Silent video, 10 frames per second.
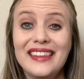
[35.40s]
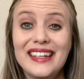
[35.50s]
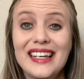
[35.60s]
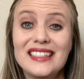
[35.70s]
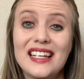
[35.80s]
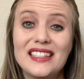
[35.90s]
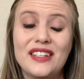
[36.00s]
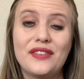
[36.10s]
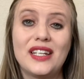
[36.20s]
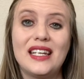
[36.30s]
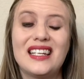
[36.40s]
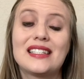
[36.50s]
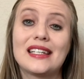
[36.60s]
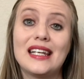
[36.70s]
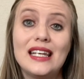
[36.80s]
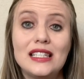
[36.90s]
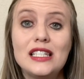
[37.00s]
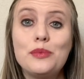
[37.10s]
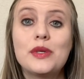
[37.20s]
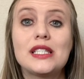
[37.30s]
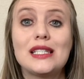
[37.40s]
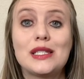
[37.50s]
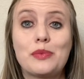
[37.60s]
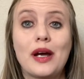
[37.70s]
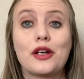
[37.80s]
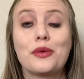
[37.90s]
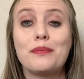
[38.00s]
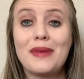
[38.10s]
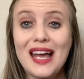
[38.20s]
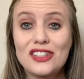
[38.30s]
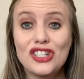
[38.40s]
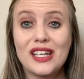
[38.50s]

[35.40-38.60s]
The next activity is an itsy bitsy spider matching